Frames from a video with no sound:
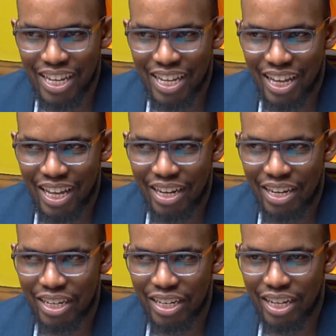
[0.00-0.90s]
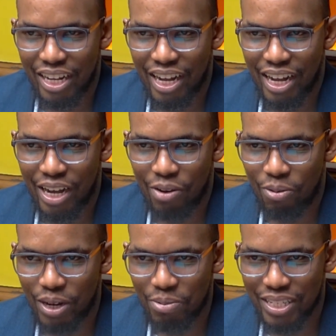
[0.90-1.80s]
And
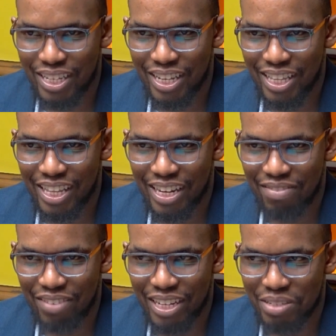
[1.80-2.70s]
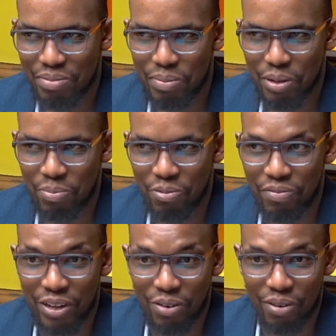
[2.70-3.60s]
when we see the dividends maybe
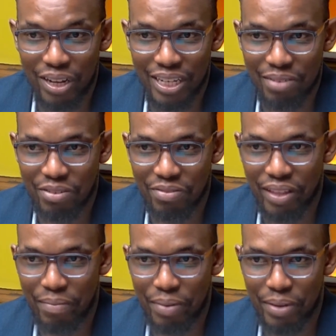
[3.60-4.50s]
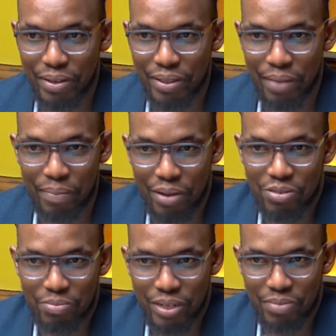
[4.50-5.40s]
moving lower in terms of the payouts you
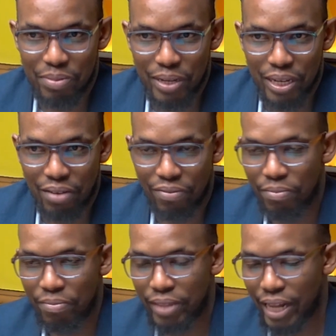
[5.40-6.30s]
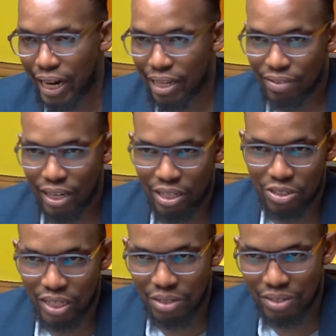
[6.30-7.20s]
might be making from the last financial
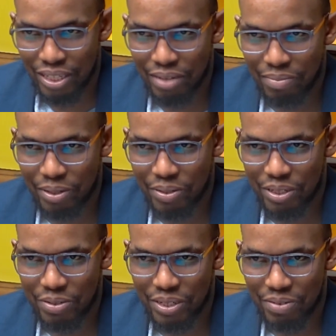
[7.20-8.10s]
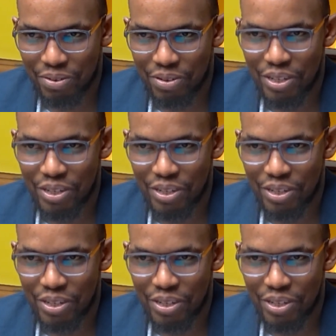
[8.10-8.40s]
year to December 2024,